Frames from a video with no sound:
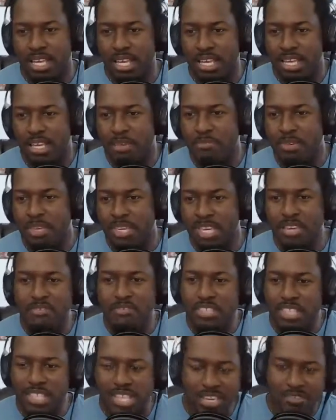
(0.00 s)
I mean,
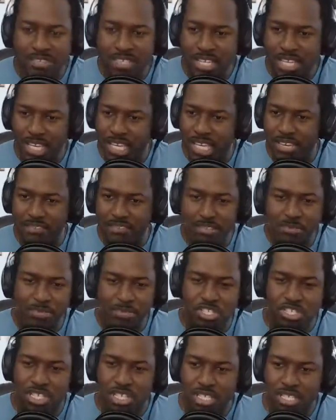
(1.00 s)
even the
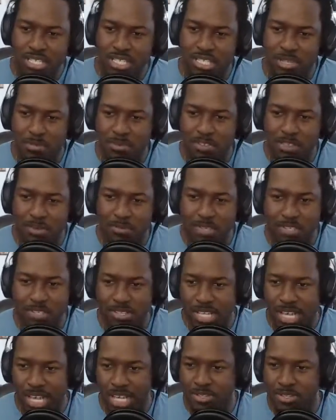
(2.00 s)
machines, some of them are
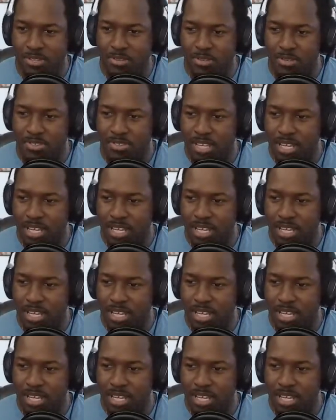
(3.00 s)
just assholes.